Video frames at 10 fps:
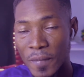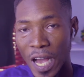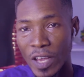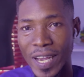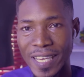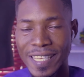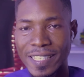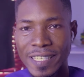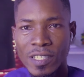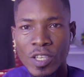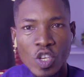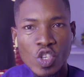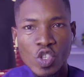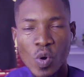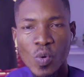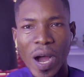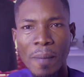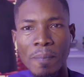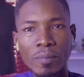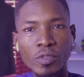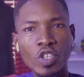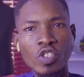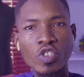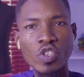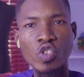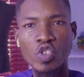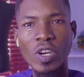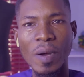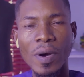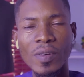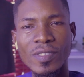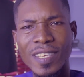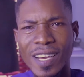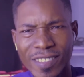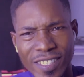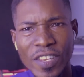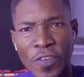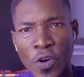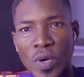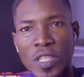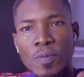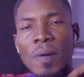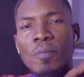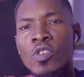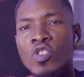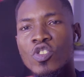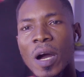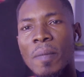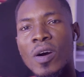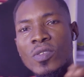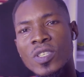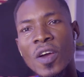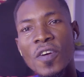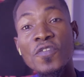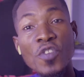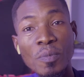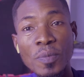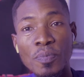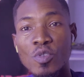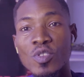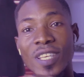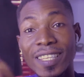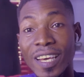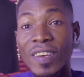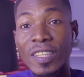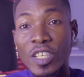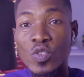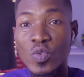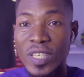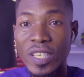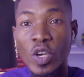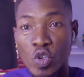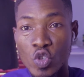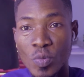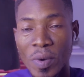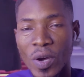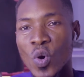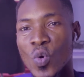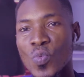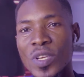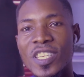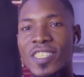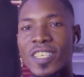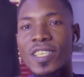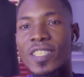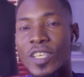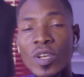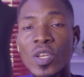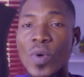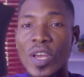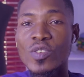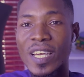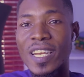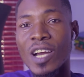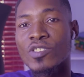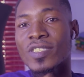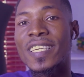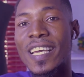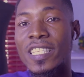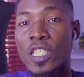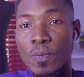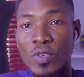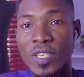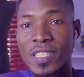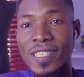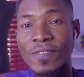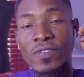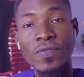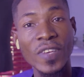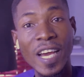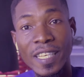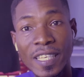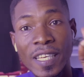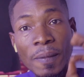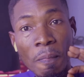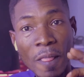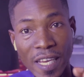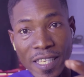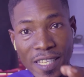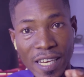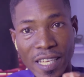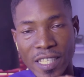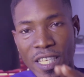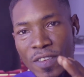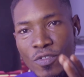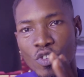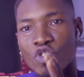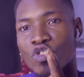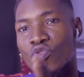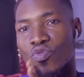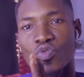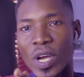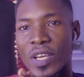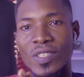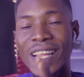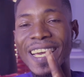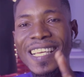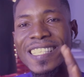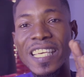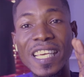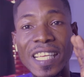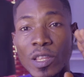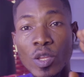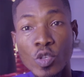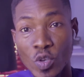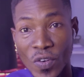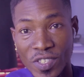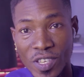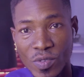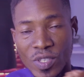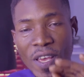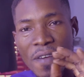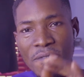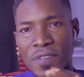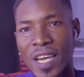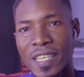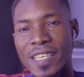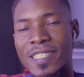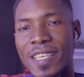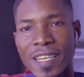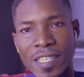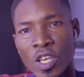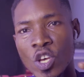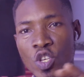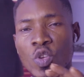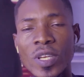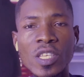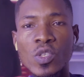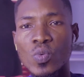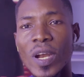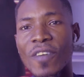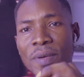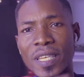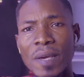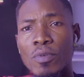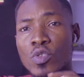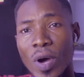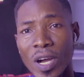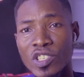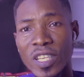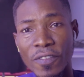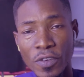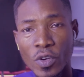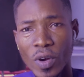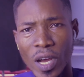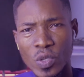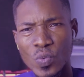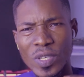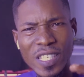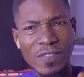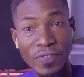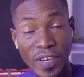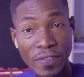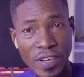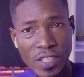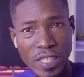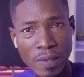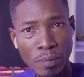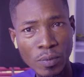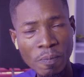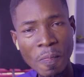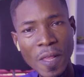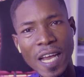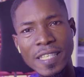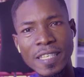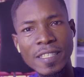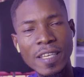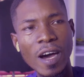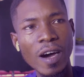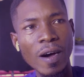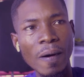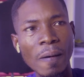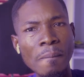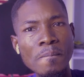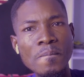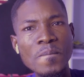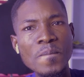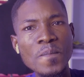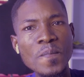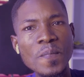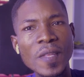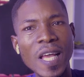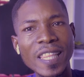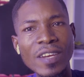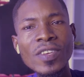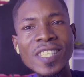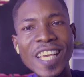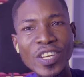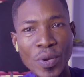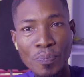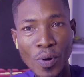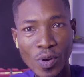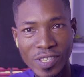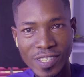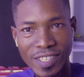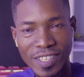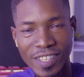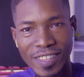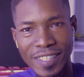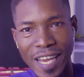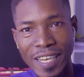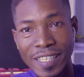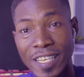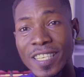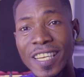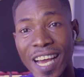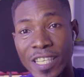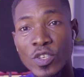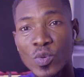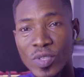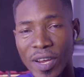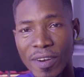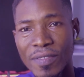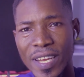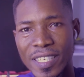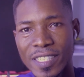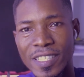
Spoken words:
Are you guys getting? So I'm just going to talk about, there are different ways, but I'm going to talk about from the producer directly to the consumer, which is the only way you can actually get this process is via the internet. If you're trying to get a lot of sales via the internet. So this is what I've been able to actually figure out, which is very, very simple. It is there is a report there's an article that I read.